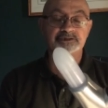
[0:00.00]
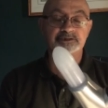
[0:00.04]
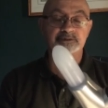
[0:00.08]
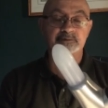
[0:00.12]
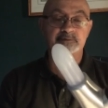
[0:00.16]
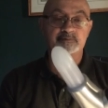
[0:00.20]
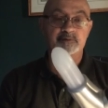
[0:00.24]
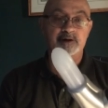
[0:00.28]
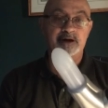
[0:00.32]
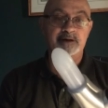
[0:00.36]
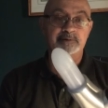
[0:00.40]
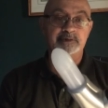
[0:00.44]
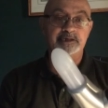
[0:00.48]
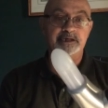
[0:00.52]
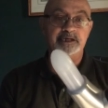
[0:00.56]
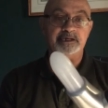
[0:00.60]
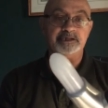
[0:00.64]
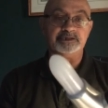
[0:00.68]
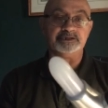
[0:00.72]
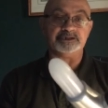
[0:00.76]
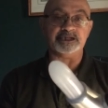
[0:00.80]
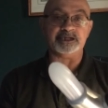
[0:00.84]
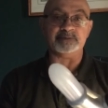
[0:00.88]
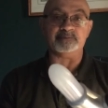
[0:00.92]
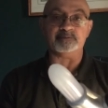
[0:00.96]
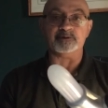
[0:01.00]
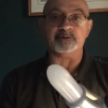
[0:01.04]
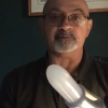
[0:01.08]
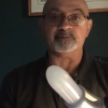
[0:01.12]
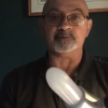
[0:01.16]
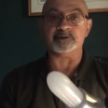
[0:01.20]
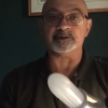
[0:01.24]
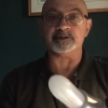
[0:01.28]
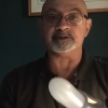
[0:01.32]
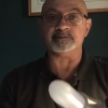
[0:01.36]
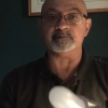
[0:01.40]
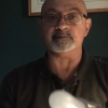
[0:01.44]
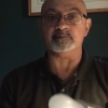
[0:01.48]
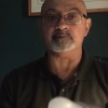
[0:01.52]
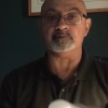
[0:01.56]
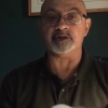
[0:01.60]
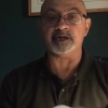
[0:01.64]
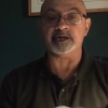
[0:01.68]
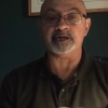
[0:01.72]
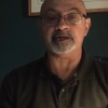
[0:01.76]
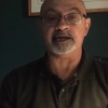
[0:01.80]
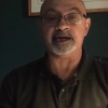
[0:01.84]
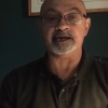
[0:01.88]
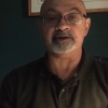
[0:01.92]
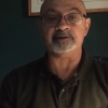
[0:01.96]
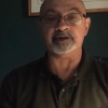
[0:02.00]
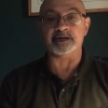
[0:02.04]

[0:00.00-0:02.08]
You probably get it cheaper if you leave the blade out.